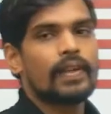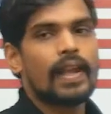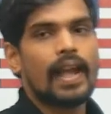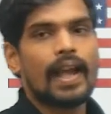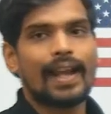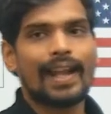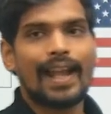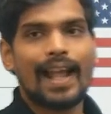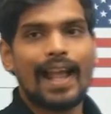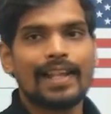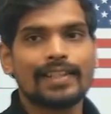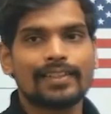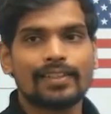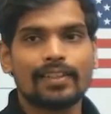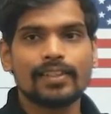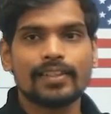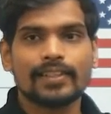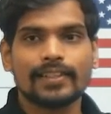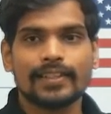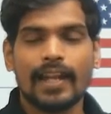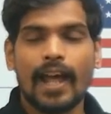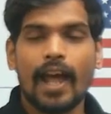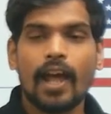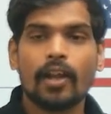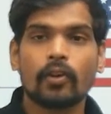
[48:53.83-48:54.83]
flag has a
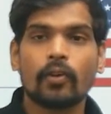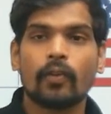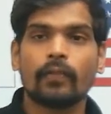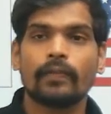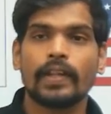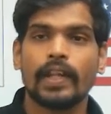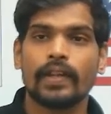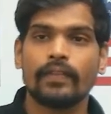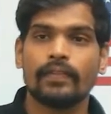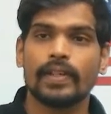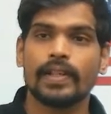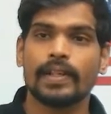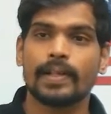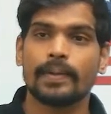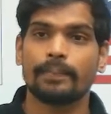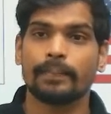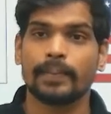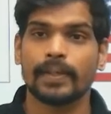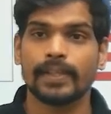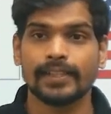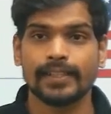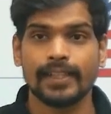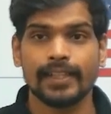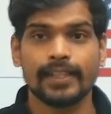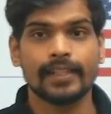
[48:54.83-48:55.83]
Star of David
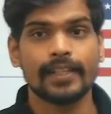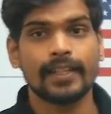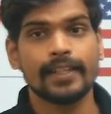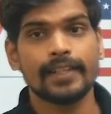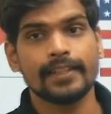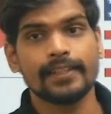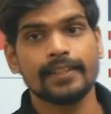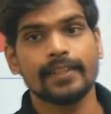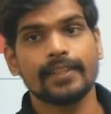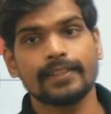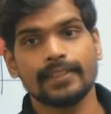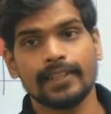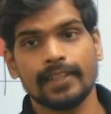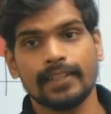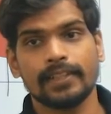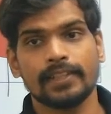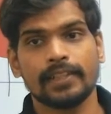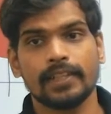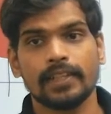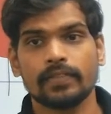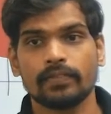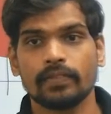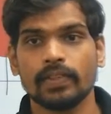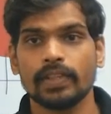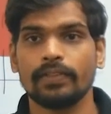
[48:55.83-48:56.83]
represented in the
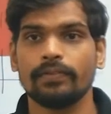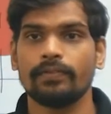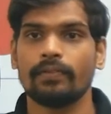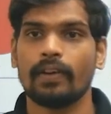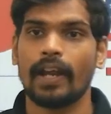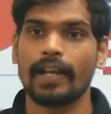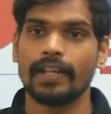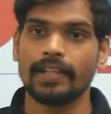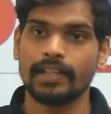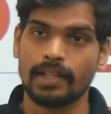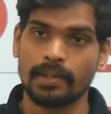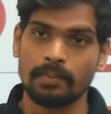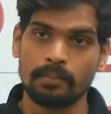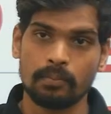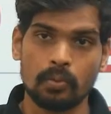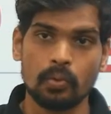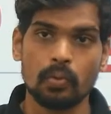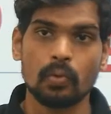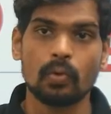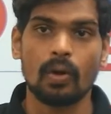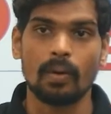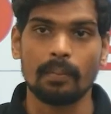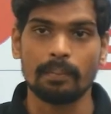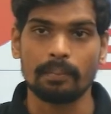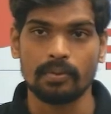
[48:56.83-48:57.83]
center with white and
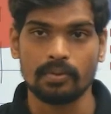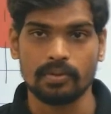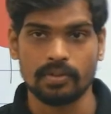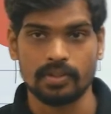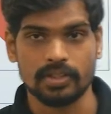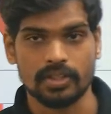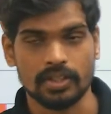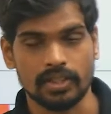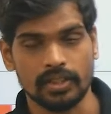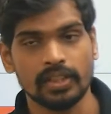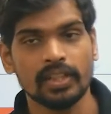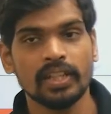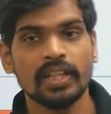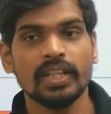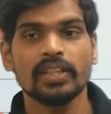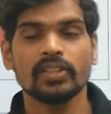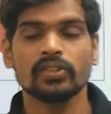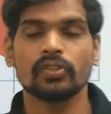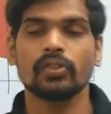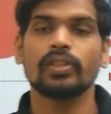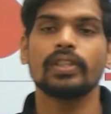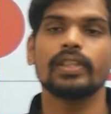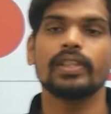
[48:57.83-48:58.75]
blue composition. So